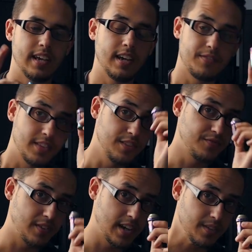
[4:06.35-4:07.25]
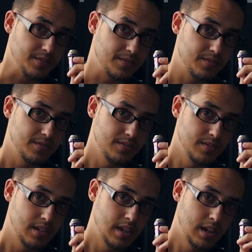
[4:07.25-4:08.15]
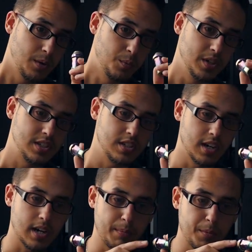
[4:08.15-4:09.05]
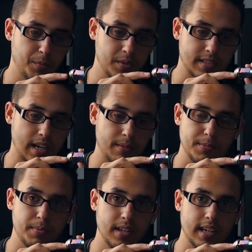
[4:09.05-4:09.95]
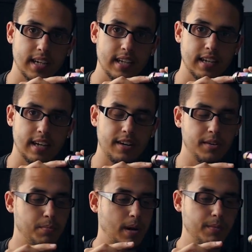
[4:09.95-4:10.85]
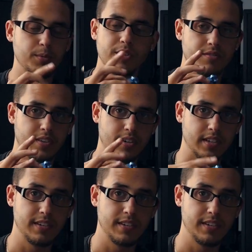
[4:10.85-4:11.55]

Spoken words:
If this fails, which a couple more times pulling it in and out, it probably would have failed.